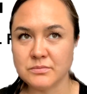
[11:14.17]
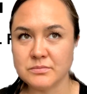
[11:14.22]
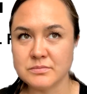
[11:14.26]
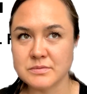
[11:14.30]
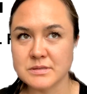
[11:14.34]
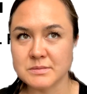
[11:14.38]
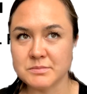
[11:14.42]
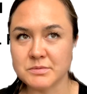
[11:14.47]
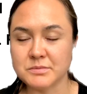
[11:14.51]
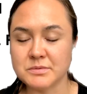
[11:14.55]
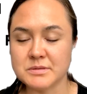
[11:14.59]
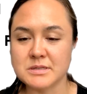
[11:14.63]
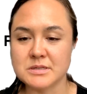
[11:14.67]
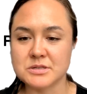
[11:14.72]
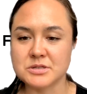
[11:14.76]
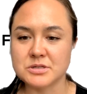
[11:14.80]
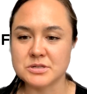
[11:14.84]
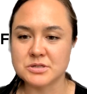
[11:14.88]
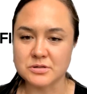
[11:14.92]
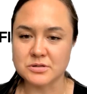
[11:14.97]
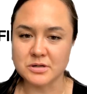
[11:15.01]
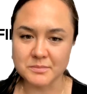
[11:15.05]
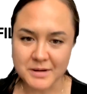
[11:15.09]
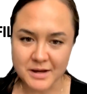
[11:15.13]
someone with such a
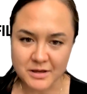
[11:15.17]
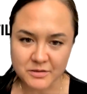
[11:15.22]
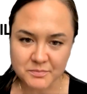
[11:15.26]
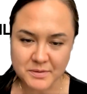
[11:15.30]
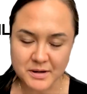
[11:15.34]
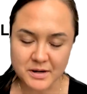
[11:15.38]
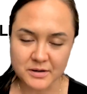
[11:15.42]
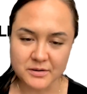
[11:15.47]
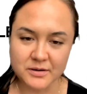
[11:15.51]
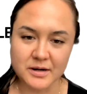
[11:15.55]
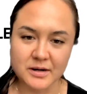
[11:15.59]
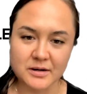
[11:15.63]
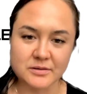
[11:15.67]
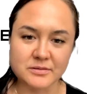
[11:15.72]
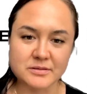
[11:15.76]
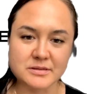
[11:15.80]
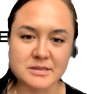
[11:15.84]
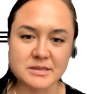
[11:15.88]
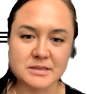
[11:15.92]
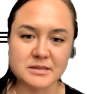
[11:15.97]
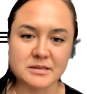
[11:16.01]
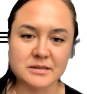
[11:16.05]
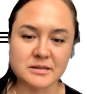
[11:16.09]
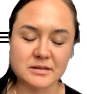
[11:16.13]
strong math background,
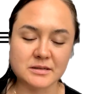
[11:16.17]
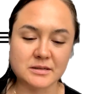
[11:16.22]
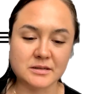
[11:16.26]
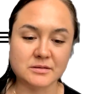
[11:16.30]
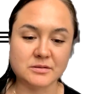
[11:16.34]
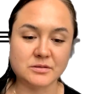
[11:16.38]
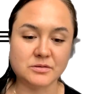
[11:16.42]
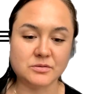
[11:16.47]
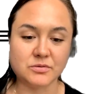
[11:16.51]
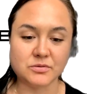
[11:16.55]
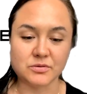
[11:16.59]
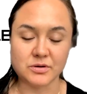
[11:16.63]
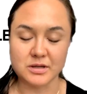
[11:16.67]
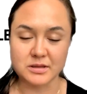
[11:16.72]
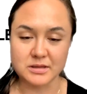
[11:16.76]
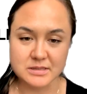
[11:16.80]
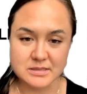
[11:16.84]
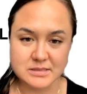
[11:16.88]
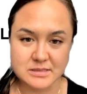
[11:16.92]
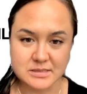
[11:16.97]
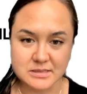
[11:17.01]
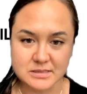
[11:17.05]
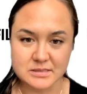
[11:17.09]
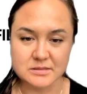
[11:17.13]
and you create
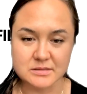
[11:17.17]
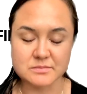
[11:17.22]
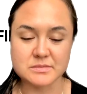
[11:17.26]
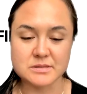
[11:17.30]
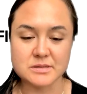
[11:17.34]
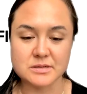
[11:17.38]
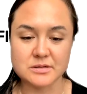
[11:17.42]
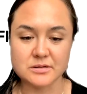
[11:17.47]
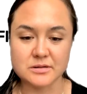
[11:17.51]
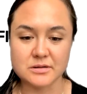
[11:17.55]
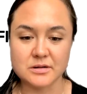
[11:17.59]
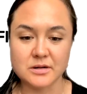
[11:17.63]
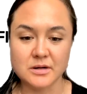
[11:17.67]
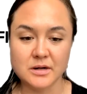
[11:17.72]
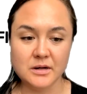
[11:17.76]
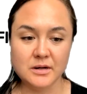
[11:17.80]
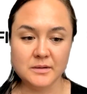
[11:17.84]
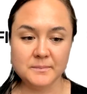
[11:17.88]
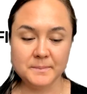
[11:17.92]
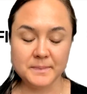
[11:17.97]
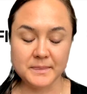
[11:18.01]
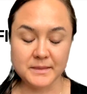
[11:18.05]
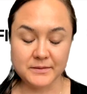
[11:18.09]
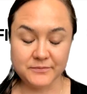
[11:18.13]
these systems that are
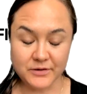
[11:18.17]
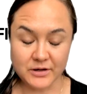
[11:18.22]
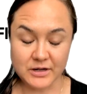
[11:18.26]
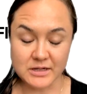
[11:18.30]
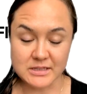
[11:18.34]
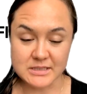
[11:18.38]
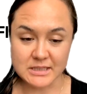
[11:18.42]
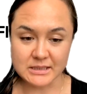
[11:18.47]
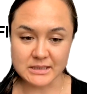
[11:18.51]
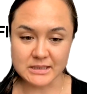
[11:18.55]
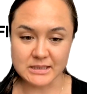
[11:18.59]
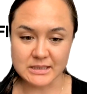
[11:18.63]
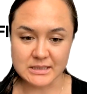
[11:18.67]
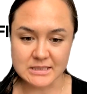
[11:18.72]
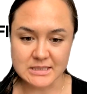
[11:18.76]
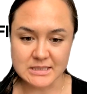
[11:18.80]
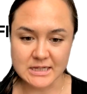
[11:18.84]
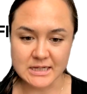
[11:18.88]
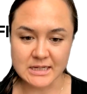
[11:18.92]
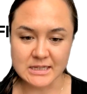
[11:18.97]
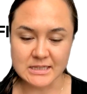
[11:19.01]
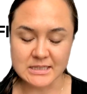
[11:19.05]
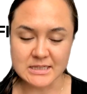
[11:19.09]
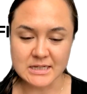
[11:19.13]
very tightly
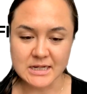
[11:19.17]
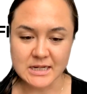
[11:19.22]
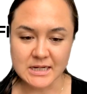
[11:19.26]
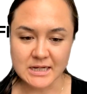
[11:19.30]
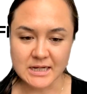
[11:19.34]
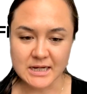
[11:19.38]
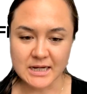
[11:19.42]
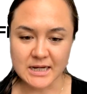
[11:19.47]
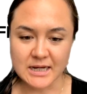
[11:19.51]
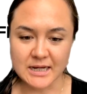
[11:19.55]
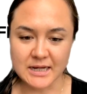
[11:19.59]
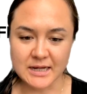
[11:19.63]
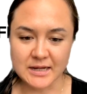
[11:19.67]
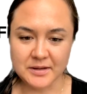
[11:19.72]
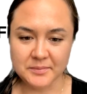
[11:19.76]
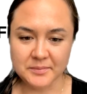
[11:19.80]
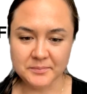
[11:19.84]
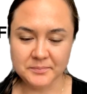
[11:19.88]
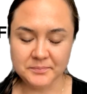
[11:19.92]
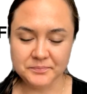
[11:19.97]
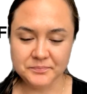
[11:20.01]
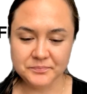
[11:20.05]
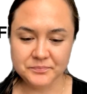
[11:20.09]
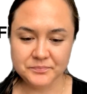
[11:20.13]
contained?
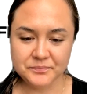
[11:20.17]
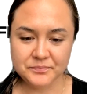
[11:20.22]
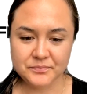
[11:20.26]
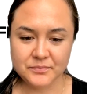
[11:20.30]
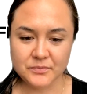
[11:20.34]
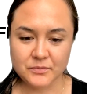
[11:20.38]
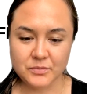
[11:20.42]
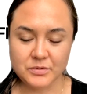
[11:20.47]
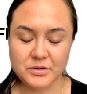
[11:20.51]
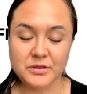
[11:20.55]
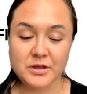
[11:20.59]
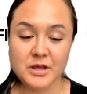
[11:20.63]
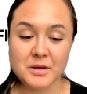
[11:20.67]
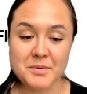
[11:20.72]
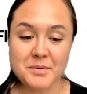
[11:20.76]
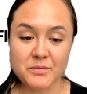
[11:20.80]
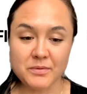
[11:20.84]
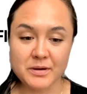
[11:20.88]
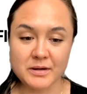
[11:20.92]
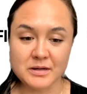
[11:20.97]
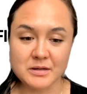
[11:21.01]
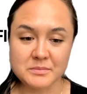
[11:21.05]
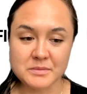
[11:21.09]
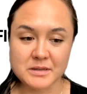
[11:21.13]
When you think about
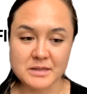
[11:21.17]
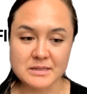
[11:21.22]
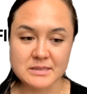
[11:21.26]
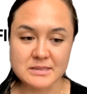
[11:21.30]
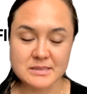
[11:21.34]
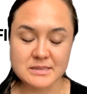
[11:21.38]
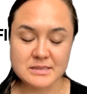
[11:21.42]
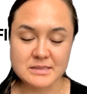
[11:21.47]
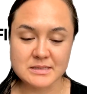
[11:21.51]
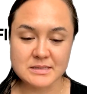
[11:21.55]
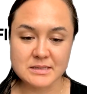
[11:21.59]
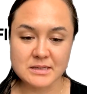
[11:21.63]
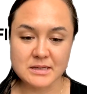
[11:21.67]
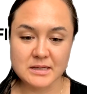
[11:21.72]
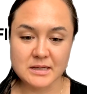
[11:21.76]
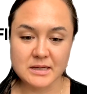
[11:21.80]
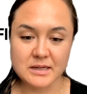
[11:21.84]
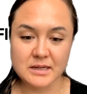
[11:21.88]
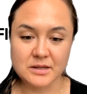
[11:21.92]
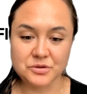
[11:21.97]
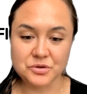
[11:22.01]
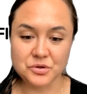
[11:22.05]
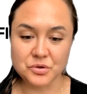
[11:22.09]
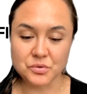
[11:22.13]
randomness
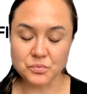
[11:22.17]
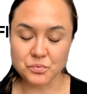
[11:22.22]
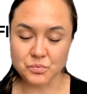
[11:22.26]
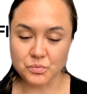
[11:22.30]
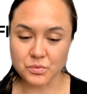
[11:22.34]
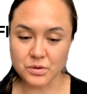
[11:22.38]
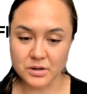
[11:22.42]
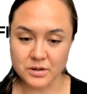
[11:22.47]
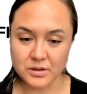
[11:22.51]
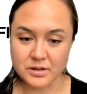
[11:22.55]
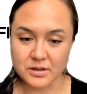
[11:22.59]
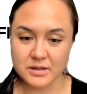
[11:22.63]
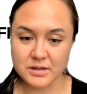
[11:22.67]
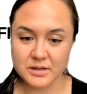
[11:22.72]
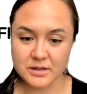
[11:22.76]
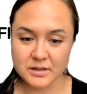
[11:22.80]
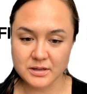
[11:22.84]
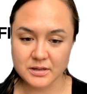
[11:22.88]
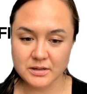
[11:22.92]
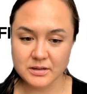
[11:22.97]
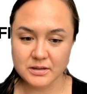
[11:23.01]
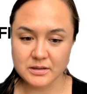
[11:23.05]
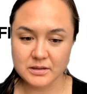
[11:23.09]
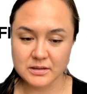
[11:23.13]
in your work,
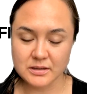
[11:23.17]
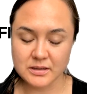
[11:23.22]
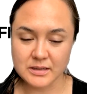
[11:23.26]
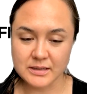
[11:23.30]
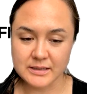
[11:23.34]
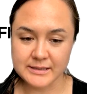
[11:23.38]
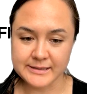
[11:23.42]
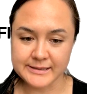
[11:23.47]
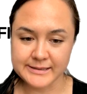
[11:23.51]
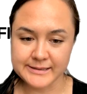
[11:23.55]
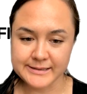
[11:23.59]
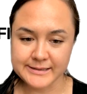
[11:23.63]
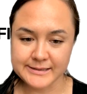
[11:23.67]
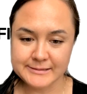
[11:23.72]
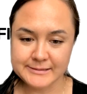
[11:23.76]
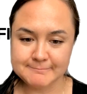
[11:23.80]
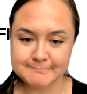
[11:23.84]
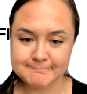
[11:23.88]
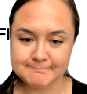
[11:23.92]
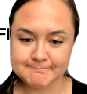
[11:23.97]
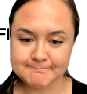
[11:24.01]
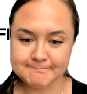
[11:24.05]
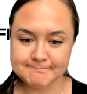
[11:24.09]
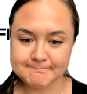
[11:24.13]

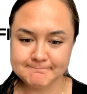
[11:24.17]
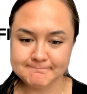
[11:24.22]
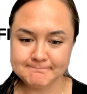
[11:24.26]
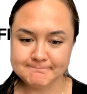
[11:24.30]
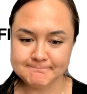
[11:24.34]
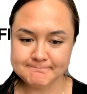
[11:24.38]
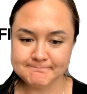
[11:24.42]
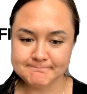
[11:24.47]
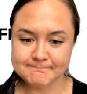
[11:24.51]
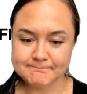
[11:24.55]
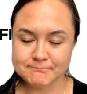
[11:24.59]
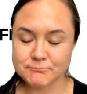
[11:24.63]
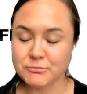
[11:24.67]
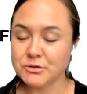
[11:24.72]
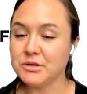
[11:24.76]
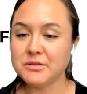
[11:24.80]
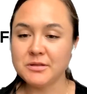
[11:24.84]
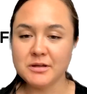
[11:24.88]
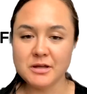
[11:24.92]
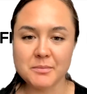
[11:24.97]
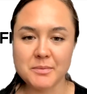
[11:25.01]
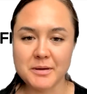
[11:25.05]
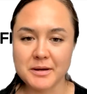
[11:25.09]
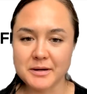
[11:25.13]
what do you
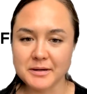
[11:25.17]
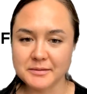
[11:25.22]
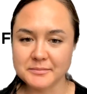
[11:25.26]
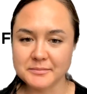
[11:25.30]
think about it?